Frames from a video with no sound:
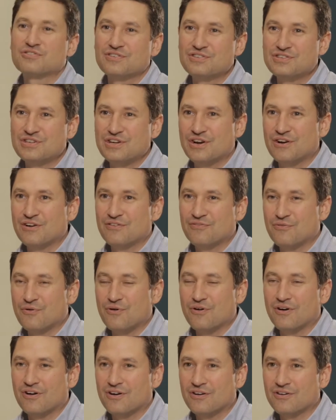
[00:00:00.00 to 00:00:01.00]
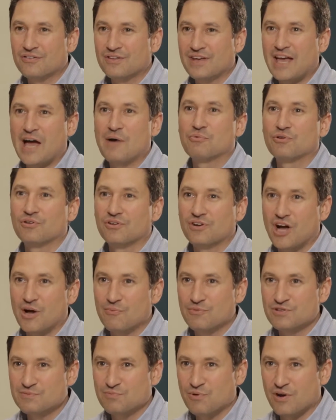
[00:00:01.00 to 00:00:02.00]
engineer for the Capitol
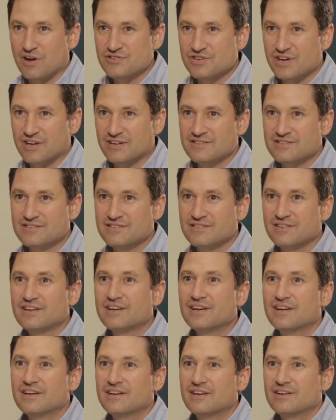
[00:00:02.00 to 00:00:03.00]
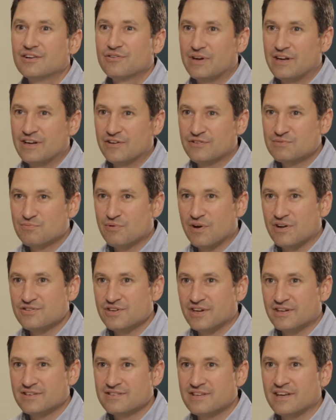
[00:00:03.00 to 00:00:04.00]
Commons projects, Green Hills
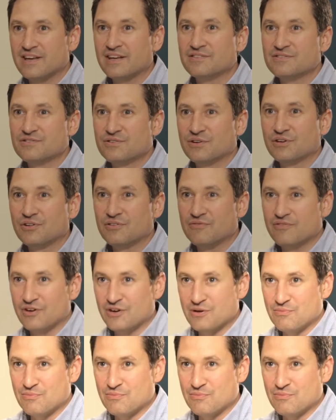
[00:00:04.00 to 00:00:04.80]
projects, and Circular Verde